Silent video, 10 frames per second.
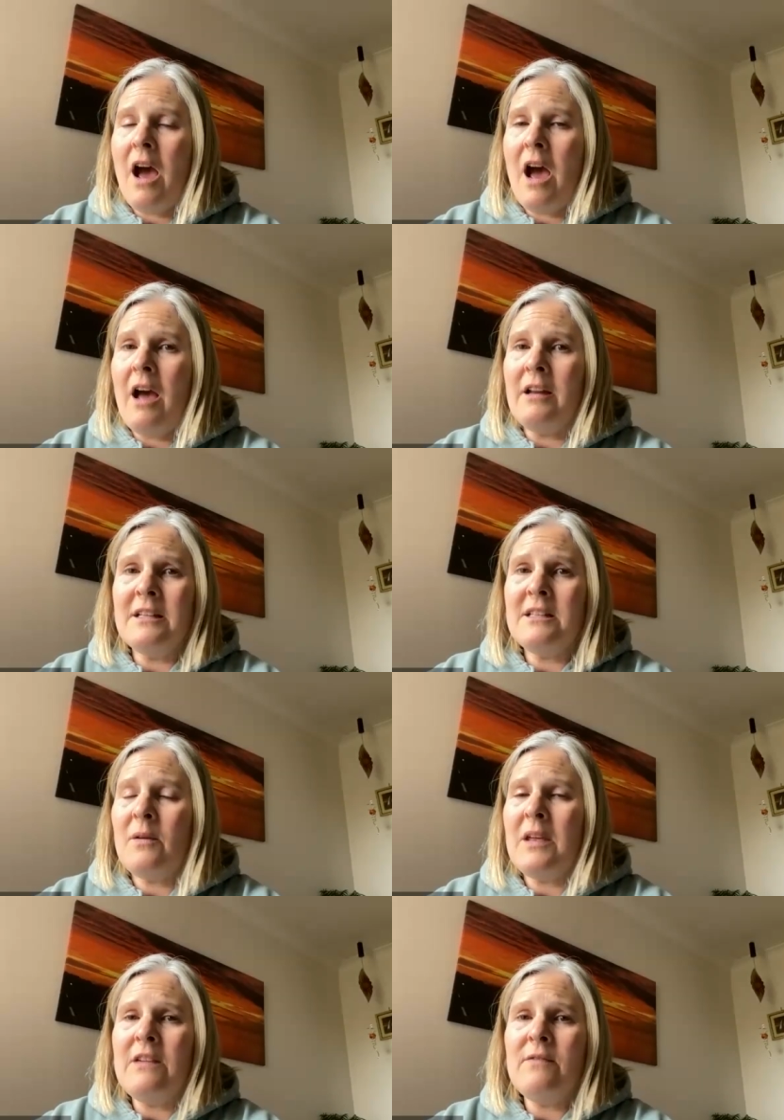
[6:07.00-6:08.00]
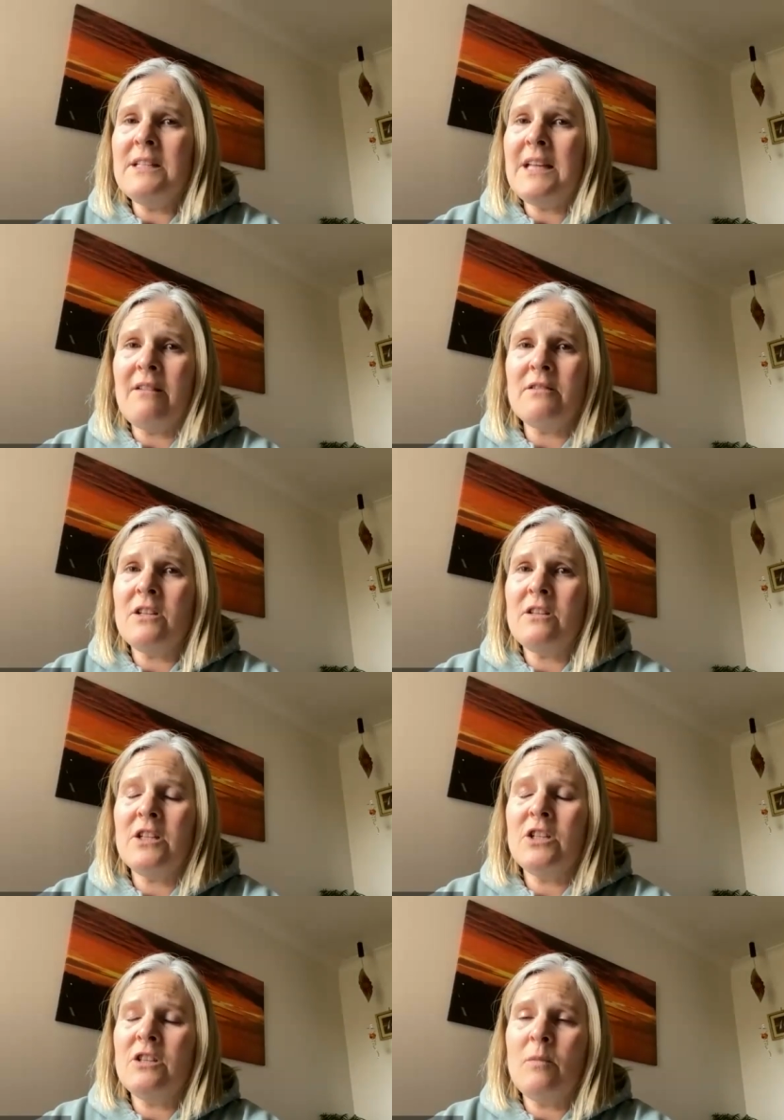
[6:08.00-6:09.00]
And so even down to
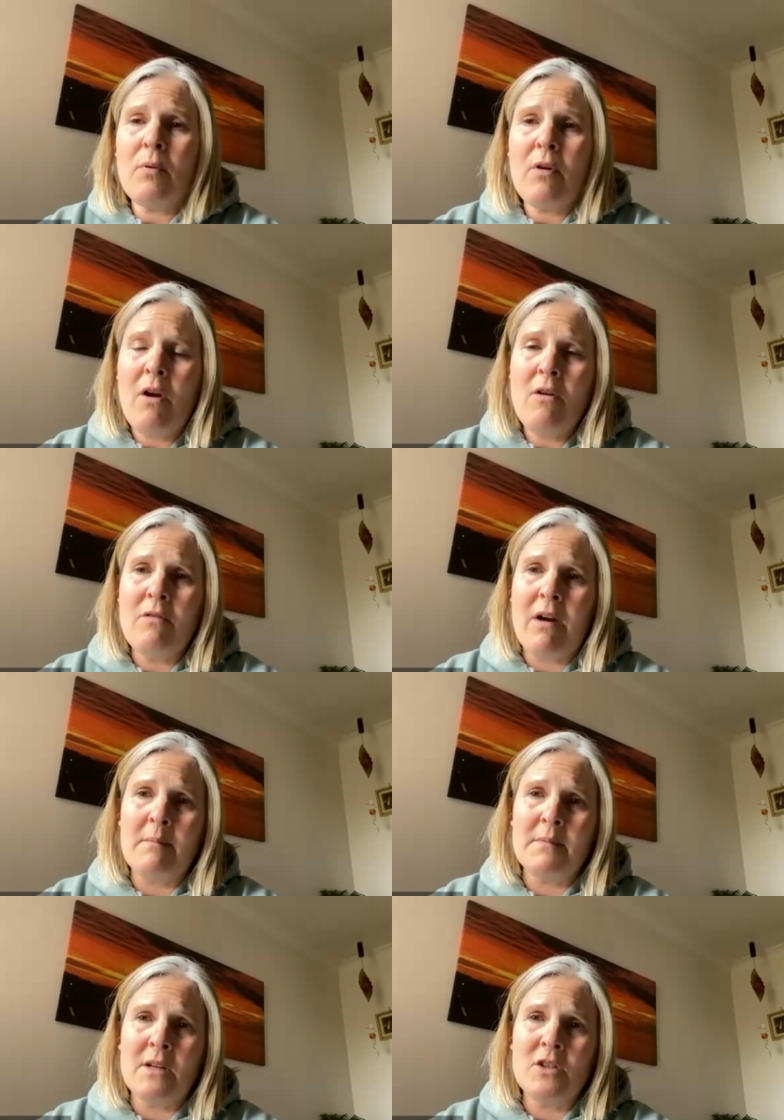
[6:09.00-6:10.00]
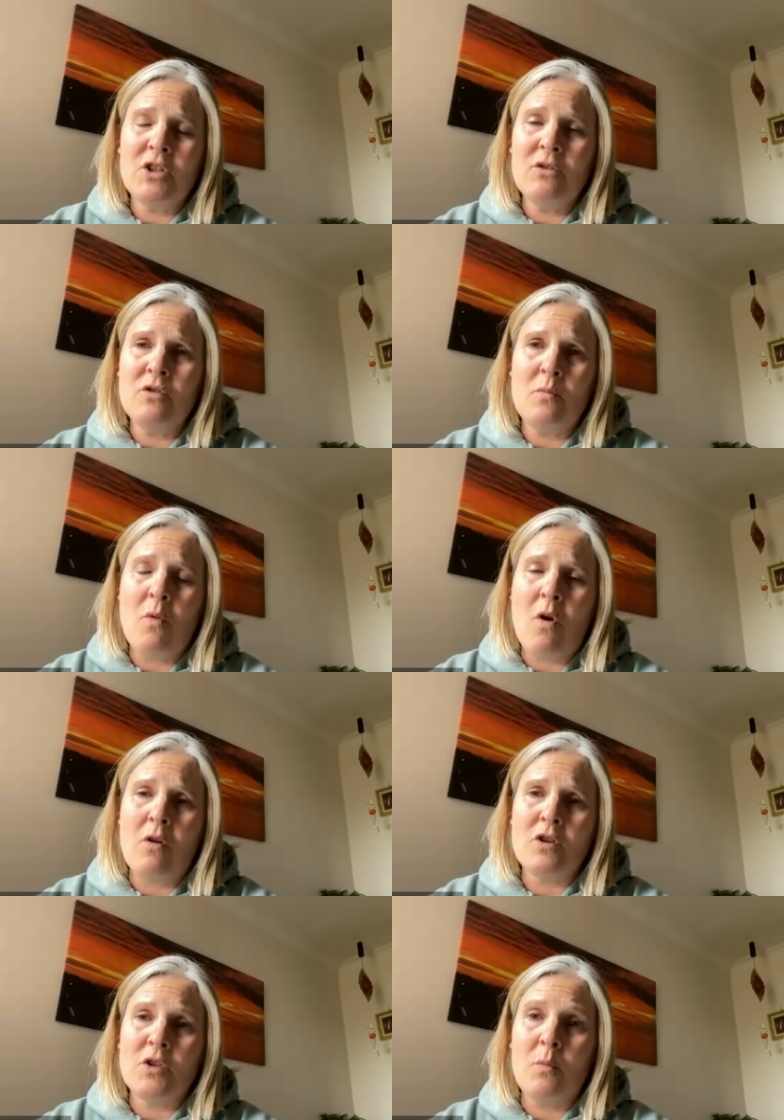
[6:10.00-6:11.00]
the programs our children
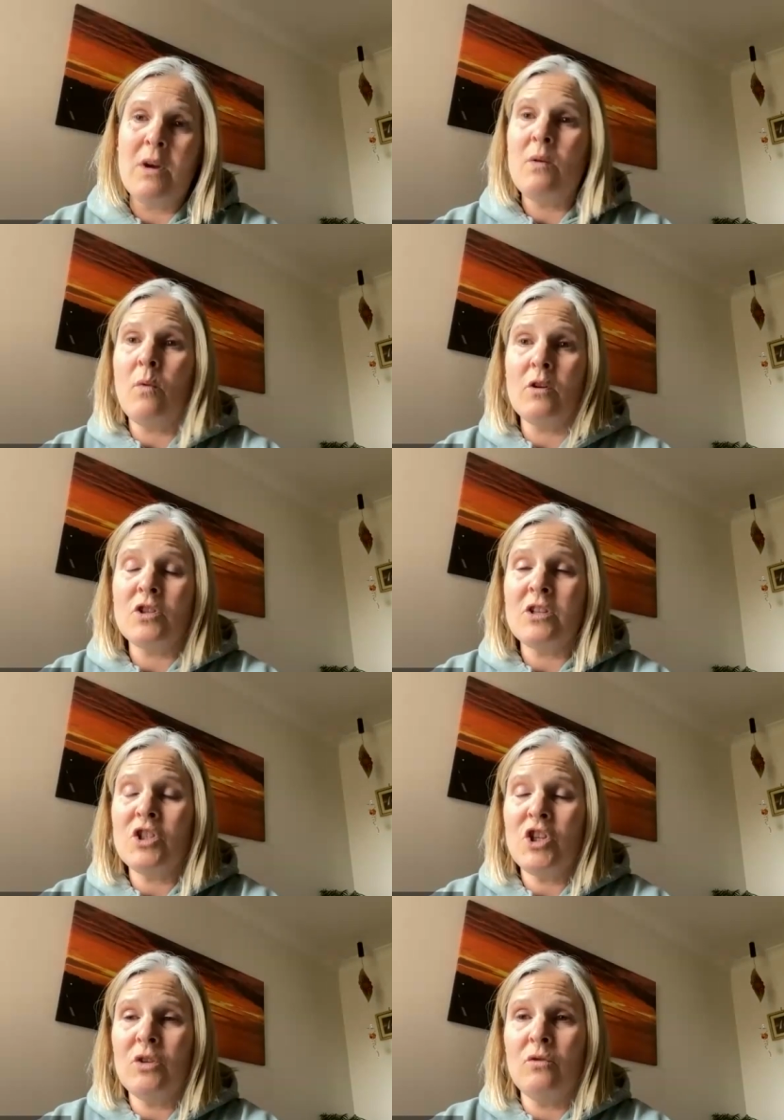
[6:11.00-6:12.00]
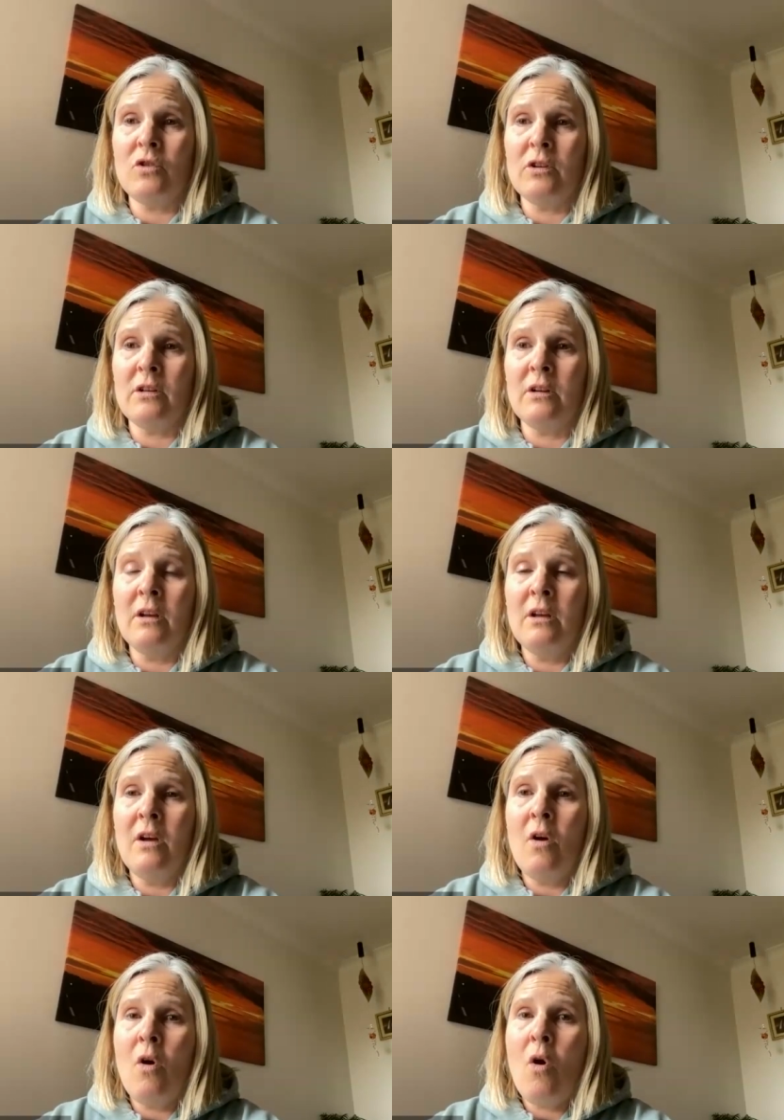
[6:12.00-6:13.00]
watch and we watched as children
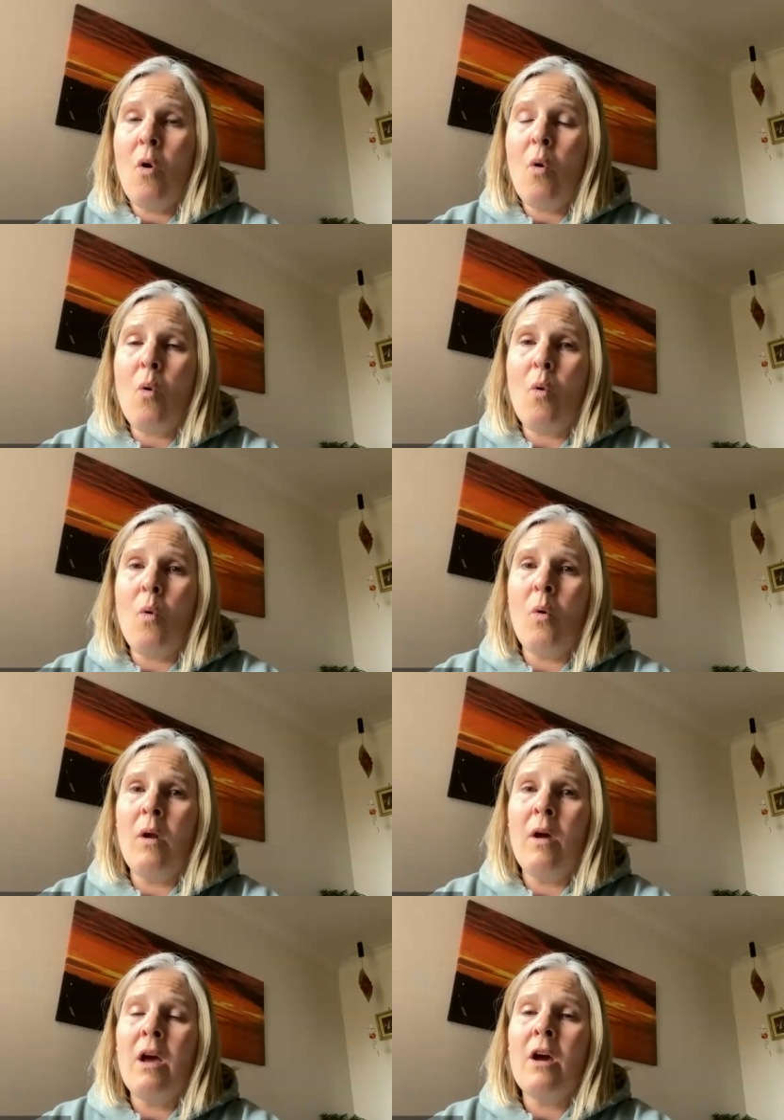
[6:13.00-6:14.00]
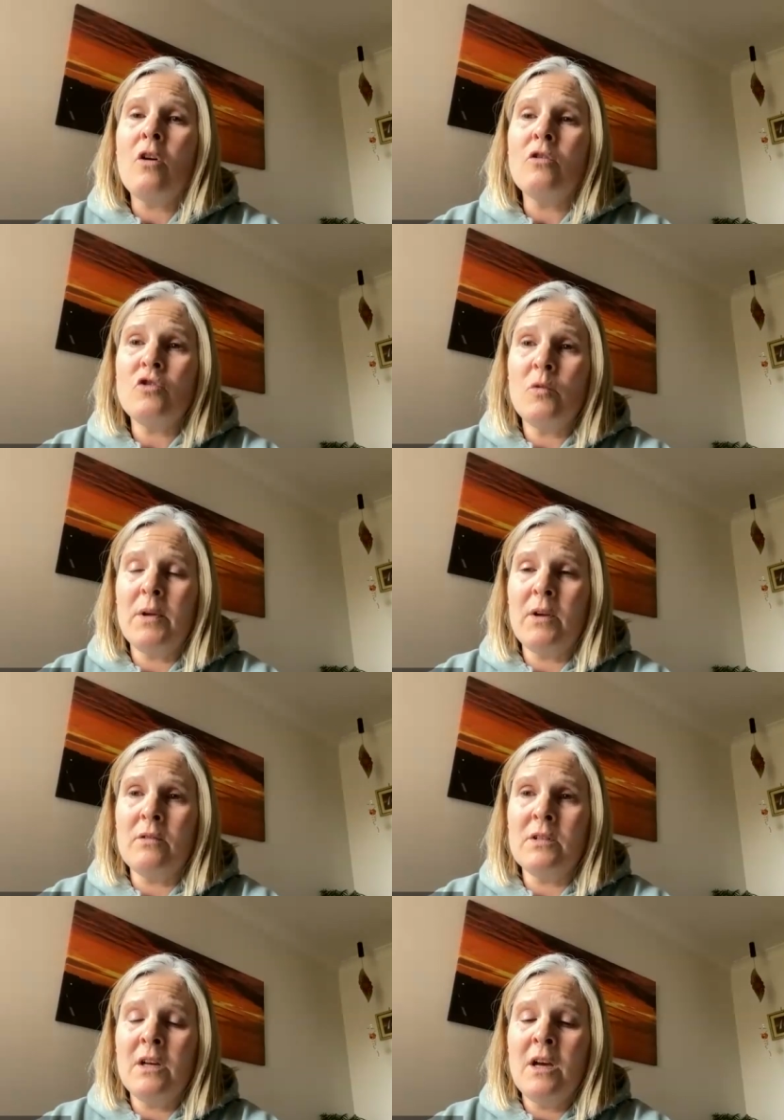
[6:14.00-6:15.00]
all
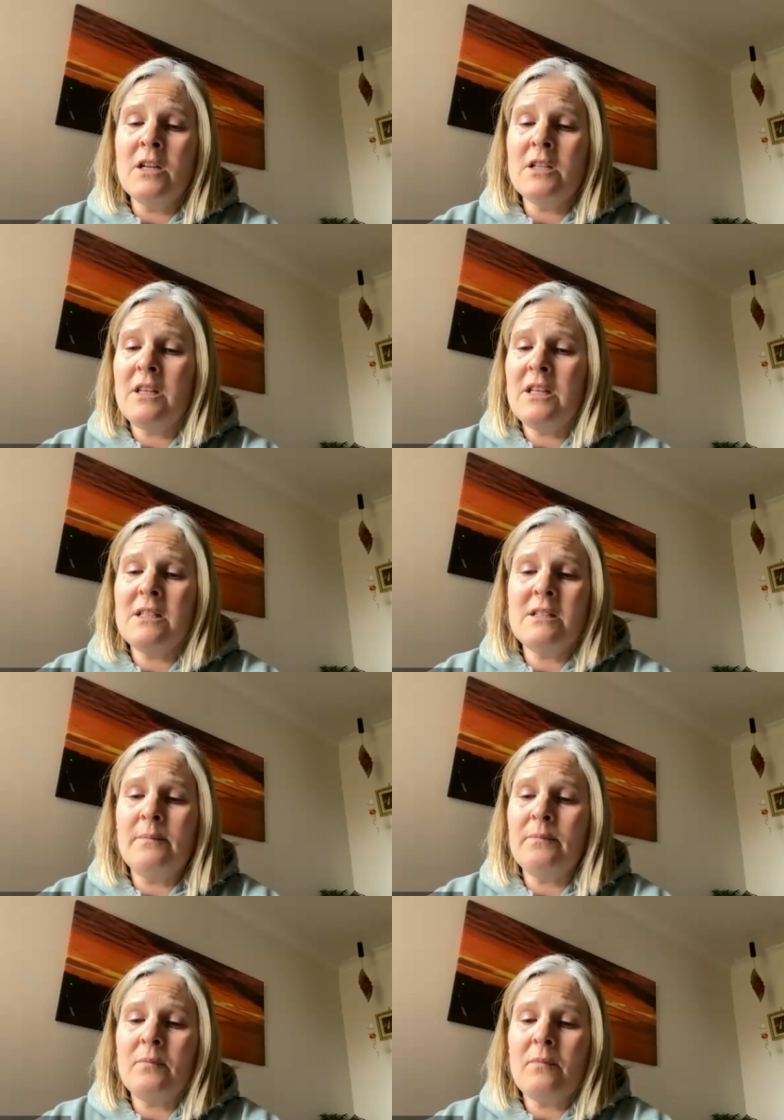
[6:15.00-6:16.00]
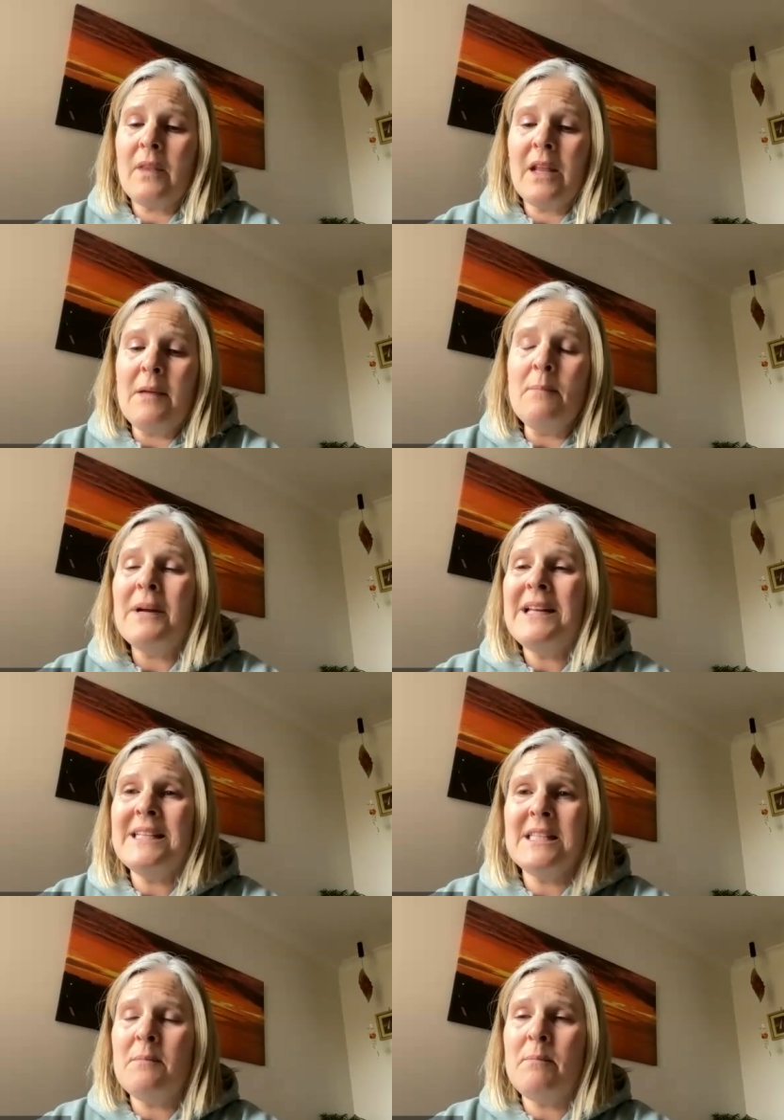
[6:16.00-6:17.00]
contribute to this
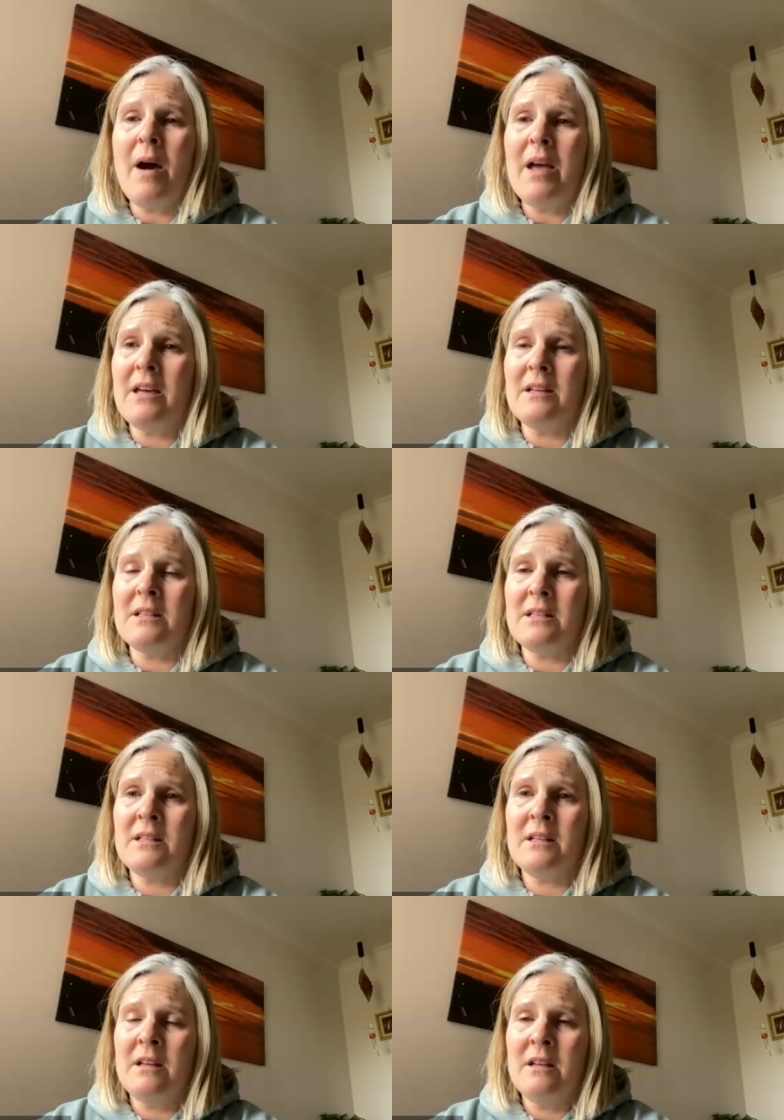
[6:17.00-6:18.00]
implicit bias